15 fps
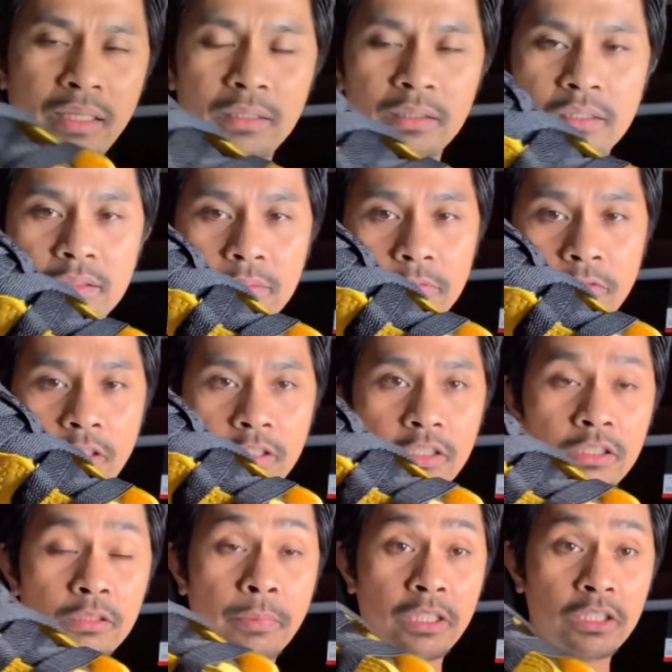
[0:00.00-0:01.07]
this one
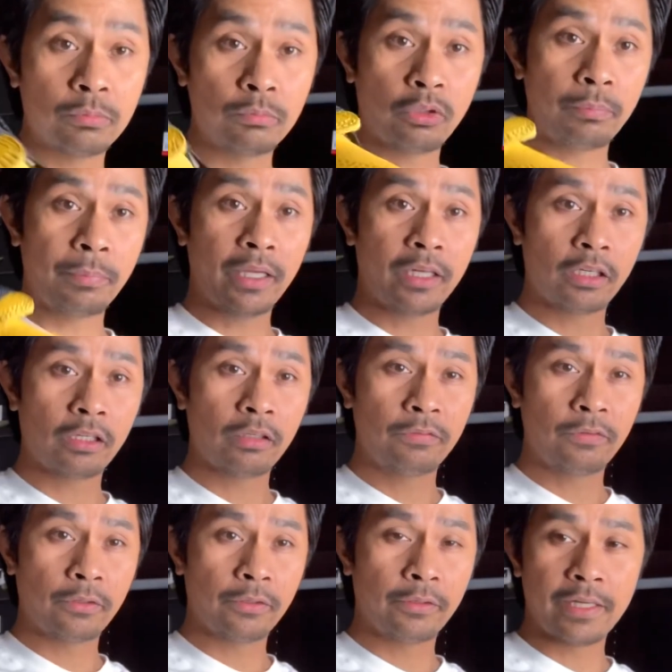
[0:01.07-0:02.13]
is much more better
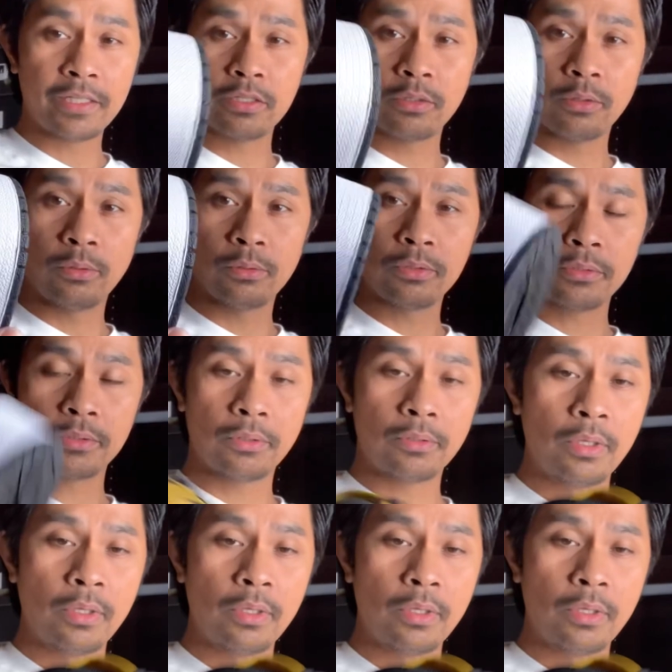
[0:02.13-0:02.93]
for grade school. So